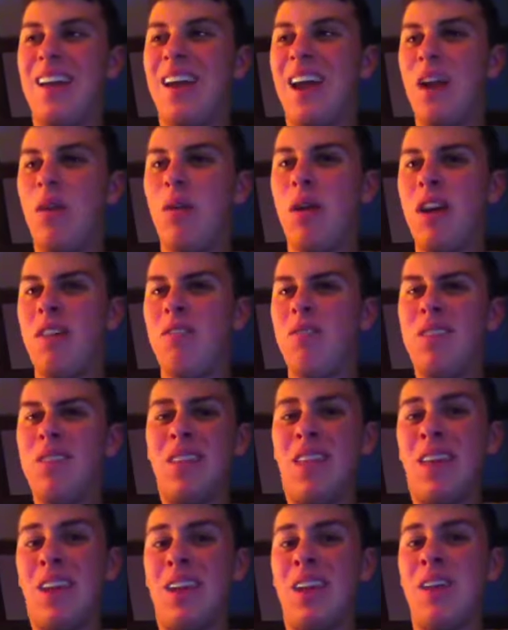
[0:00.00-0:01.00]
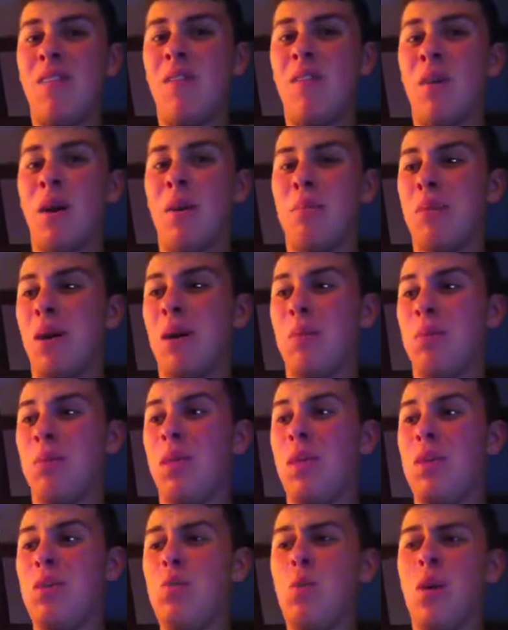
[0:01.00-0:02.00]
I don't have, like, even when
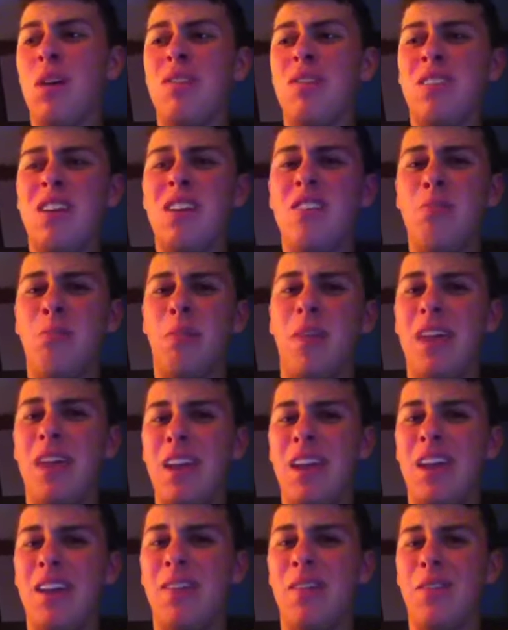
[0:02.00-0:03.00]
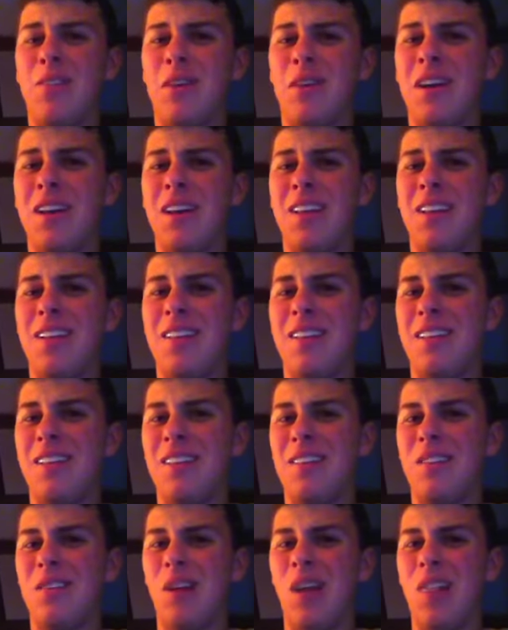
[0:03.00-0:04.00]
the USA's playing in the fucking
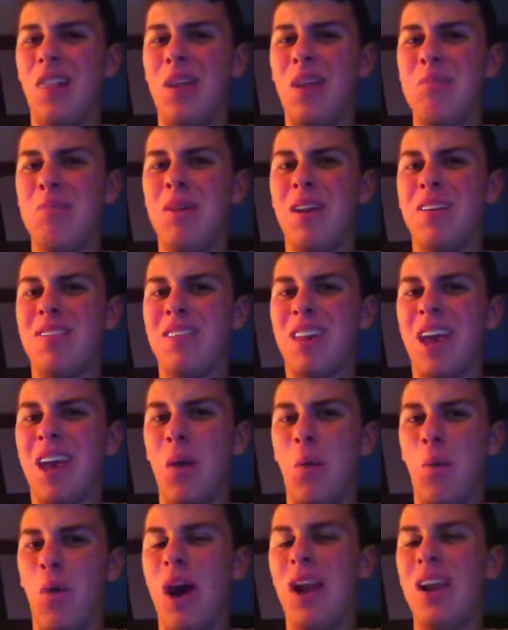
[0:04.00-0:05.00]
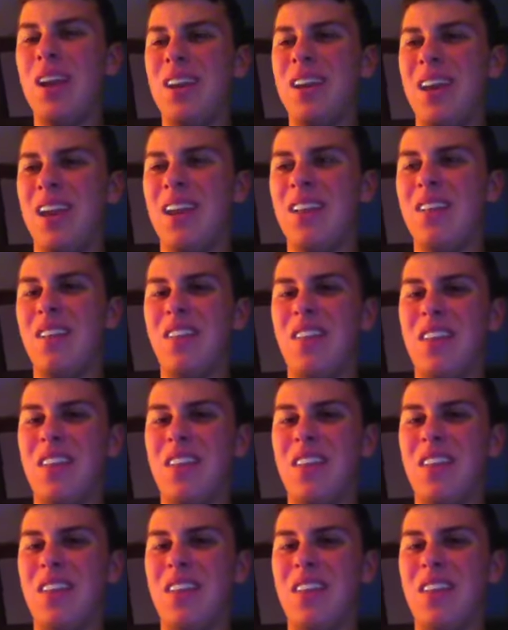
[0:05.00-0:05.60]
Olympics, like, I want to get into